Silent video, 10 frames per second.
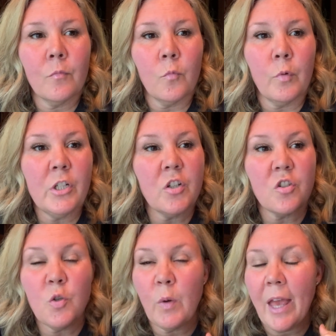we just
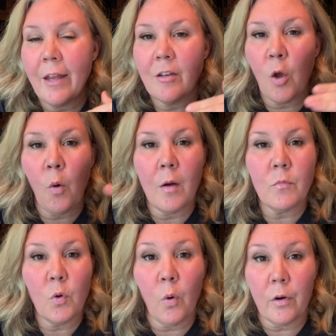knew we had to go up
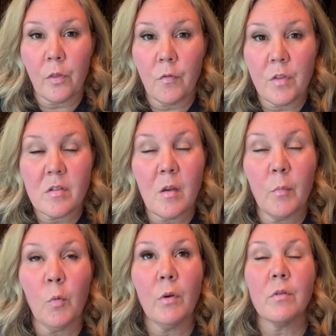north over the
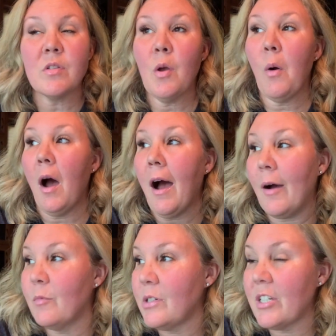summer. We were so
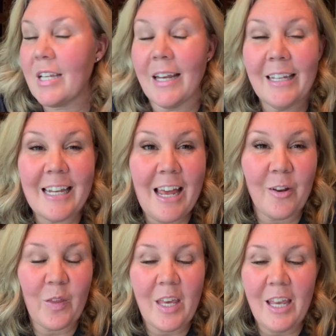hot, we just had to get out
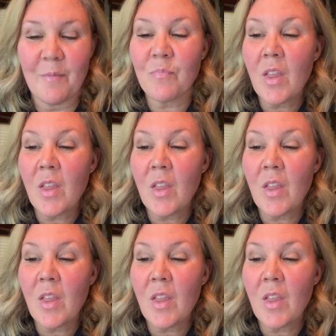of the heat.